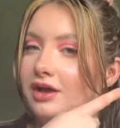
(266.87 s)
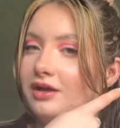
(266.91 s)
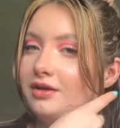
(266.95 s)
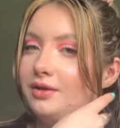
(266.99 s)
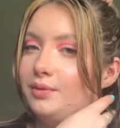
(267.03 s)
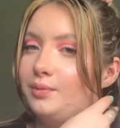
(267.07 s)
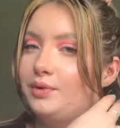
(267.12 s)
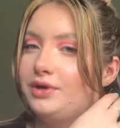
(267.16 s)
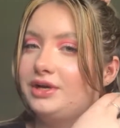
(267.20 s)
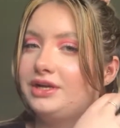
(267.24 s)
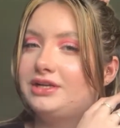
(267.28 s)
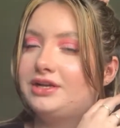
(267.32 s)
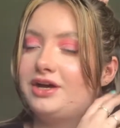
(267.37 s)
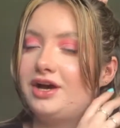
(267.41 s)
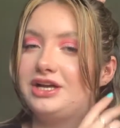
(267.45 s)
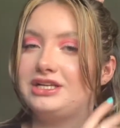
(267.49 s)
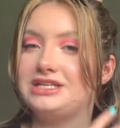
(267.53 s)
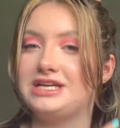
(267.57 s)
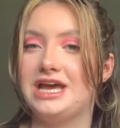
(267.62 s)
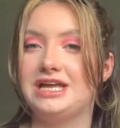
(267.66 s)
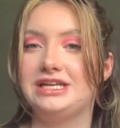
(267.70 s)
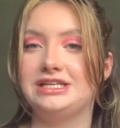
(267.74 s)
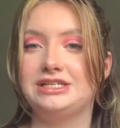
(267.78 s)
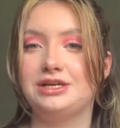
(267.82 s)
wanted her
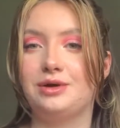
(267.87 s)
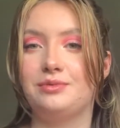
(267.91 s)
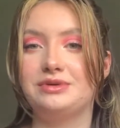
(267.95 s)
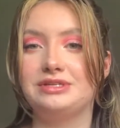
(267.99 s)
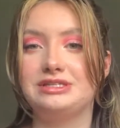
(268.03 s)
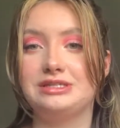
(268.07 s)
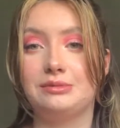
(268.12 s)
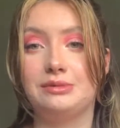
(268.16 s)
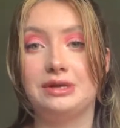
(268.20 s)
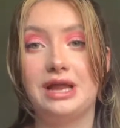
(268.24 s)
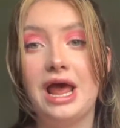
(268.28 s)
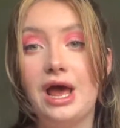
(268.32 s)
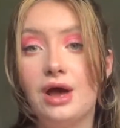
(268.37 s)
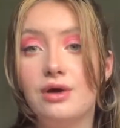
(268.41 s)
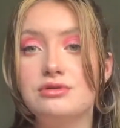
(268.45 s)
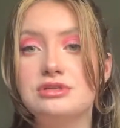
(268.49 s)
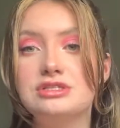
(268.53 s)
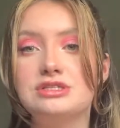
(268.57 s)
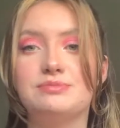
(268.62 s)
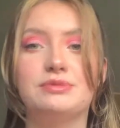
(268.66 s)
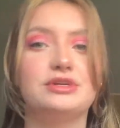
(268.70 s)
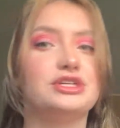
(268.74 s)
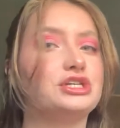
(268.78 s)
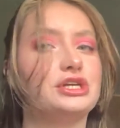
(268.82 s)
to end up with someone
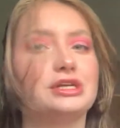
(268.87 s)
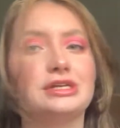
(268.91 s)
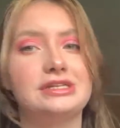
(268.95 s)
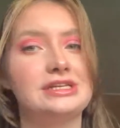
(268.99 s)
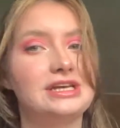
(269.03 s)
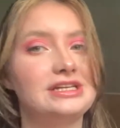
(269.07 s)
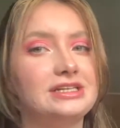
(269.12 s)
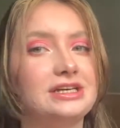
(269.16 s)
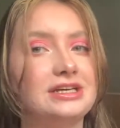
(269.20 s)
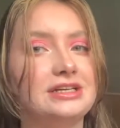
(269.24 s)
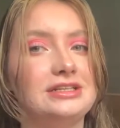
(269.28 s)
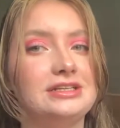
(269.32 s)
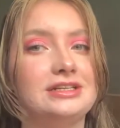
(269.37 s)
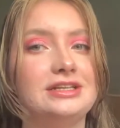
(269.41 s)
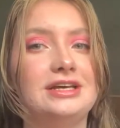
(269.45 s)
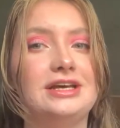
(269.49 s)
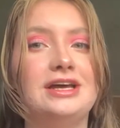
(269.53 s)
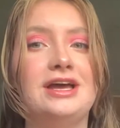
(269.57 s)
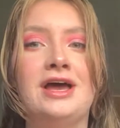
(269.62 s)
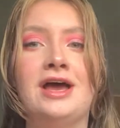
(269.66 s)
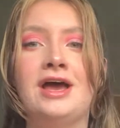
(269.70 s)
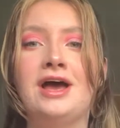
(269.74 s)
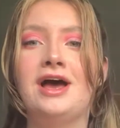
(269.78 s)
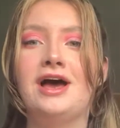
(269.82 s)
else, but she didn't.
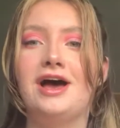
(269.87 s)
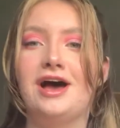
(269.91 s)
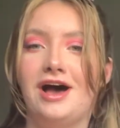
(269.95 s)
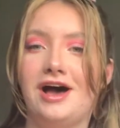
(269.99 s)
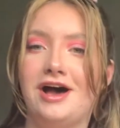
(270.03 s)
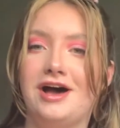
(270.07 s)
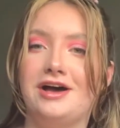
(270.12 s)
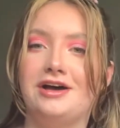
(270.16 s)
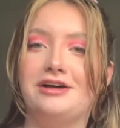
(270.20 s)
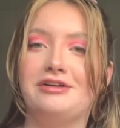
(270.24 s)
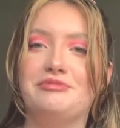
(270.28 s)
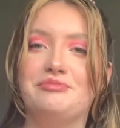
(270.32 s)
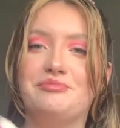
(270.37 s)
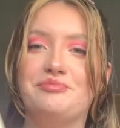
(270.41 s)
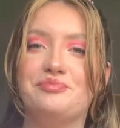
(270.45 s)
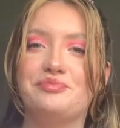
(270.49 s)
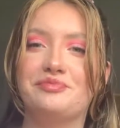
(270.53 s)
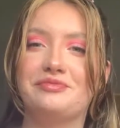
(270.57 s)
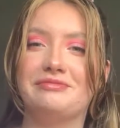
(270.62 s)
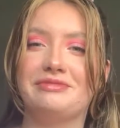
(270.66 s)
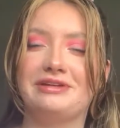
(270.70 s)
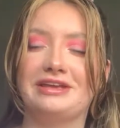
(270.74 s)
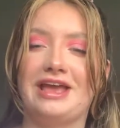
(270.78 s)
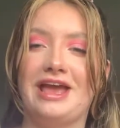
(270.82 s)

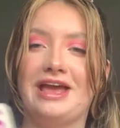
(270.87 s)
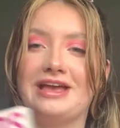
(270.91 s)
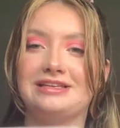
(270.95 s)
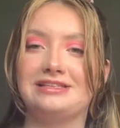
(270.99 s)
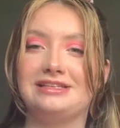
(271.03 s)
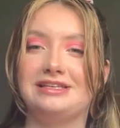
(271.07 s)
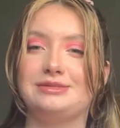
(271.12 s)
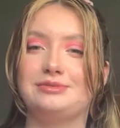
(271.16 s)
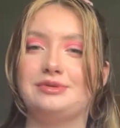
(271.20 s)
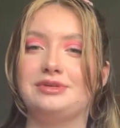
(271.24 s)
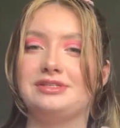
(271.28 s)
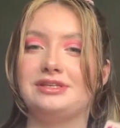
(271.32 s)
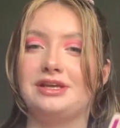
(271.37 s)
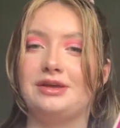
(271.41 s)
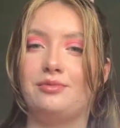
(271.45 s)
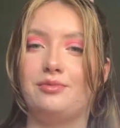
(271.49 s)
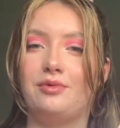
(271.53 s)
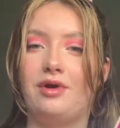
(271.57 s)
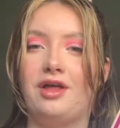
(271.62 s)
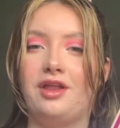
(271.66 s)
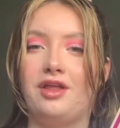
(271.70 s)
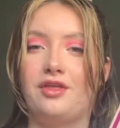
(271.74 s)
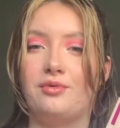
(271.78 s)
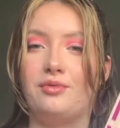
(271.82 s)
But yes, this was
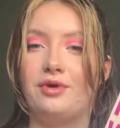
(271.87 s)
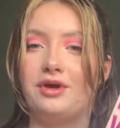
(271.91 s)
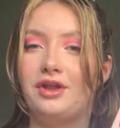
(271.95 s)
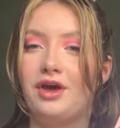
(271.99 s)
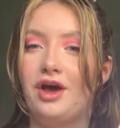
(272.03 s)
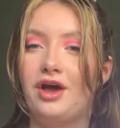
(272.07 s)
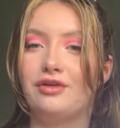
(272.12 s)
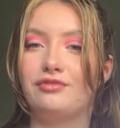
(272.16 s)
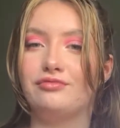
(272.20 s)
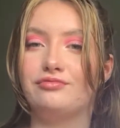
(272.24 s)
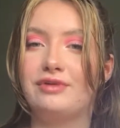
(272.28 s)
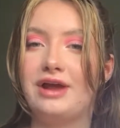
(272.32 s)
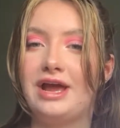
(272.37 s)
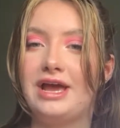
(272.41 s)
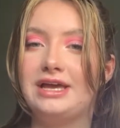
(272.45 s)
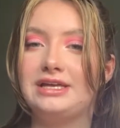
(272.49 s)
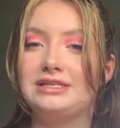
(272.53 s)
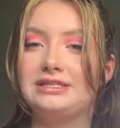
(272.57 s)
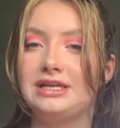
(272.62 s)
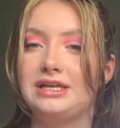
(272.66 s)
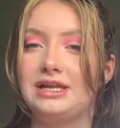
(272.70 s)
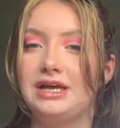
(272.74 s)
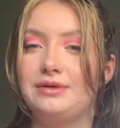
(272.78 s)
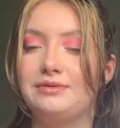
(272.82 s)
another one I
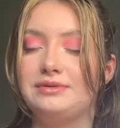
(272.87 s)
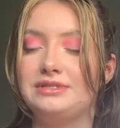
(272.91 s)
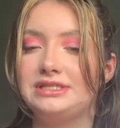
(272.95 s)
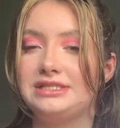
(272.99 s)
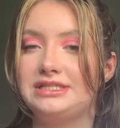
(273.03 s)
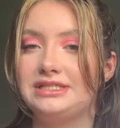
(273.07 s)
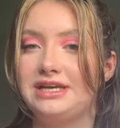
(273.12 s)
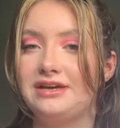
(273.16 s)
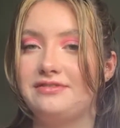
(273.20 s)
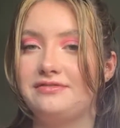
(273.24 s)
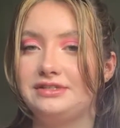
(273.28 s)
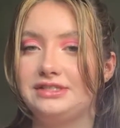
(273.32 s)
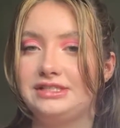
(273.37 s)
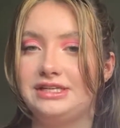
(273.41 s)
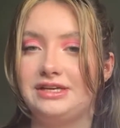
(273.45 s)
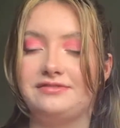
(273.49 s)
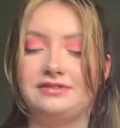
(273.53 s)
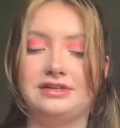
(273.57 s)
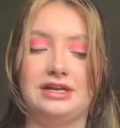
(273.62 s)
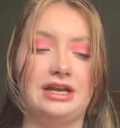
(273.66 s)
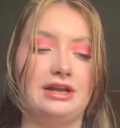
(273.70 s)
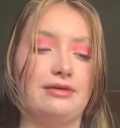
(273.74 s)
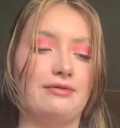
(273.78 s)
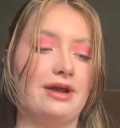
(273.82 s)
read, and I would
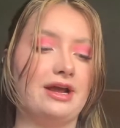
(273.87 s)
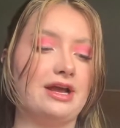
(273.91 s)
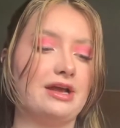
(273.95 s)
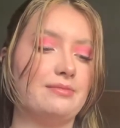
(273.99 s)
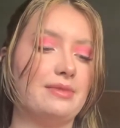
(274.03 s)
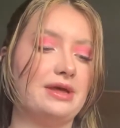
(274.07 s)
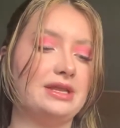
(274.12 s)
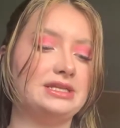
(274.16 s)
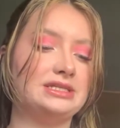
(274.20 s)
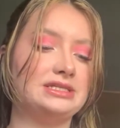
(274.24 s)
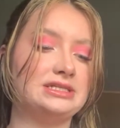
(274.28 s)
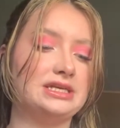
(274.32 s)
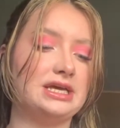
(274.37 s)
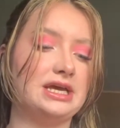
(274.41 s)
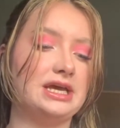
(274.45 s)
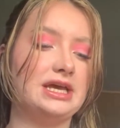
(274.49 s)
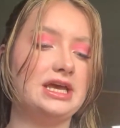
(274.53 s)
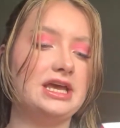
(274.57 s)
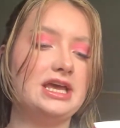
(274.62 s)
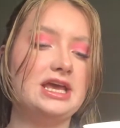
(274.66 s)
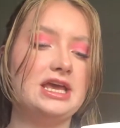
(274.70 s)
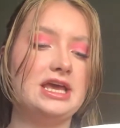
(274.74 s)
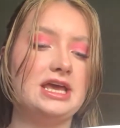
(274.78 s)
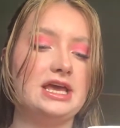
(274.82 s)
definitely recommend it.
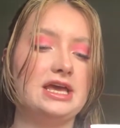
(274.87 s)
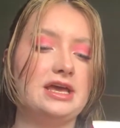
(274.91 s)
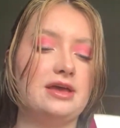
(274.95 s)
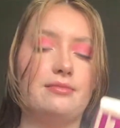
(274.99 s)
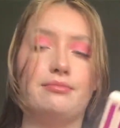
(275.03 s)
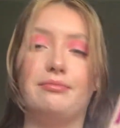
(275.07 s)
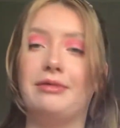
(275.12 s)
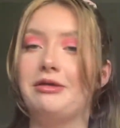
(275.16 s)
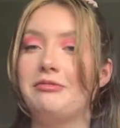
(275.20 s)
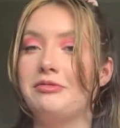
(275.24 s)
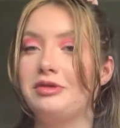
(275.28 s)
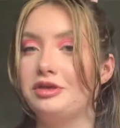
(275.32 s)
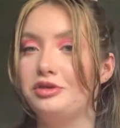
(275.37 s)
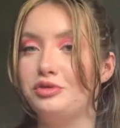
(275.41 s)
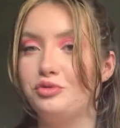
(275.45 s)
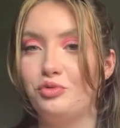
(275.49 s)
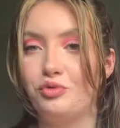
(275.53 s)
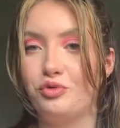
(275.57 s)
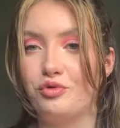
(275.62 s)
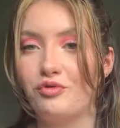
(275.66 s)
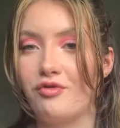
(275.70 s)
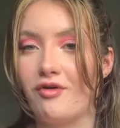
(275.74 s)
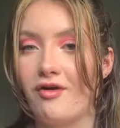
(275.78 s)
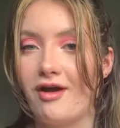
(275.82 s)
Maybe
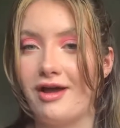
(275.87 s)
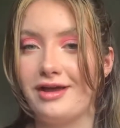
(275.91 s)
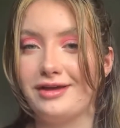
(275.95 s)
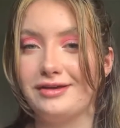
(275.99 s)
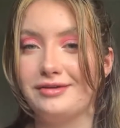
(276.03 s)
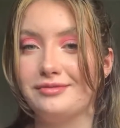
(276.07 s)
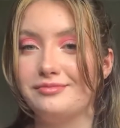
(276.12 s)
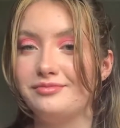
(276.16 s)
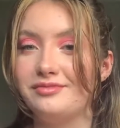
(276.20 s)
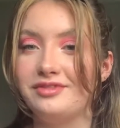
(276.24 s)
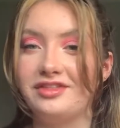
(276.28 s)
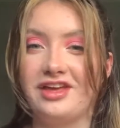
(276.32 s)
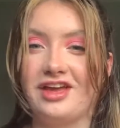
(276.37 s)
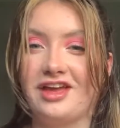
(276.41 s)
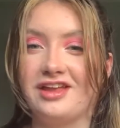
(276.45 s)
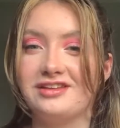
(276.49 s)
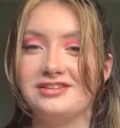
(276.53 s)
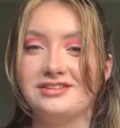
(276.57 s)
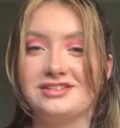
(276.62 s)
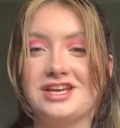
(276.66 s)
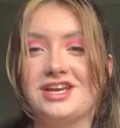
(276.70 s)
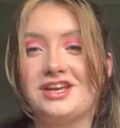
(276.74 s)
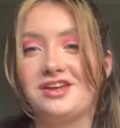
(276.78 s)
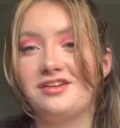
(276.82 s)
you'll cry at the
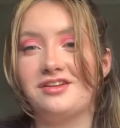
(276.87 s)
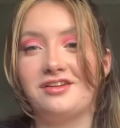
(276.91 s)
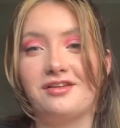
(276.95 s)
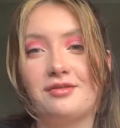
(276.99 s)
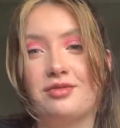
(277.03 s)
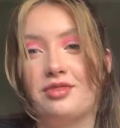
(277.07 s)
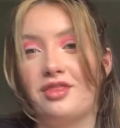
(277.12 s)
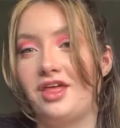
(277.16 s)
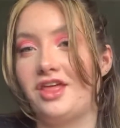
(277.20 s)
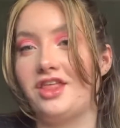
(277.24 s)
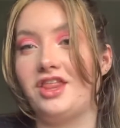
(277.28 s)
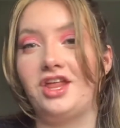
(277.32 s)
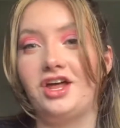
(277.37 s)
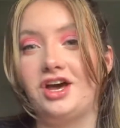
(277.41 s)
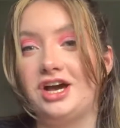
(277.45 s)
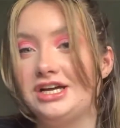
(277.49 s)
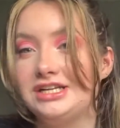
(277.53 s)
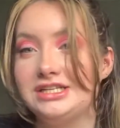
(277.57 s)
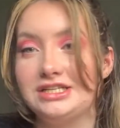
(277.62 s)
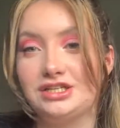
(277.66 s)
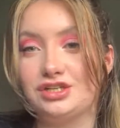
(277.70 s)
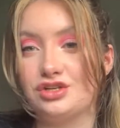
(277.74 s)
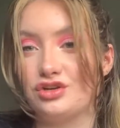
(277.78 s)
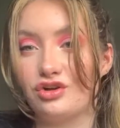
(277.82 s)
ending that I
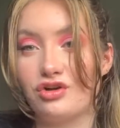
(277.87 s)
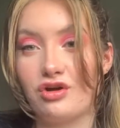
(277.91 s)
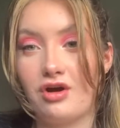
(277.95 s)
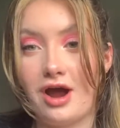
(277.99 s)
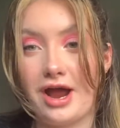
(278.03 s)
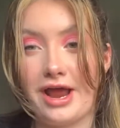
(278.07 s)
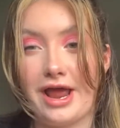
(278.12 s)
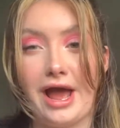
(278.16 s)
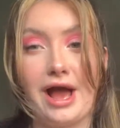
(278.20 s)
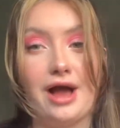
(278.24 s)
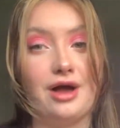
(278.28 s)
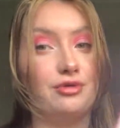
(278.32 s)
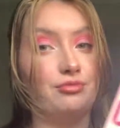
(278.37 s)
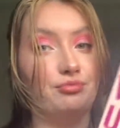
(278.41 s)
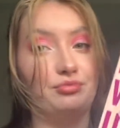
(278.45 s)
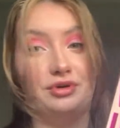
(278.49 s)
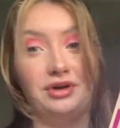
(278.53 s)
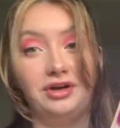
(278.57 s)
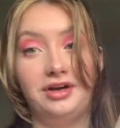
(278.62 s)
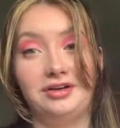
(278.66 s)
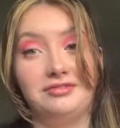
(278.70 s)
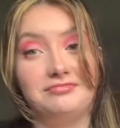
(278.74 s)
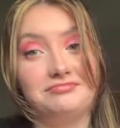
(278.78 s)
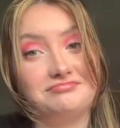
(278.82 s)
didn't cry at,
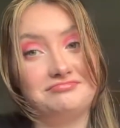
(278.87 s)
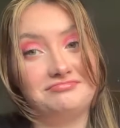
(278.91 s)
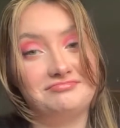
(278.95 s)
but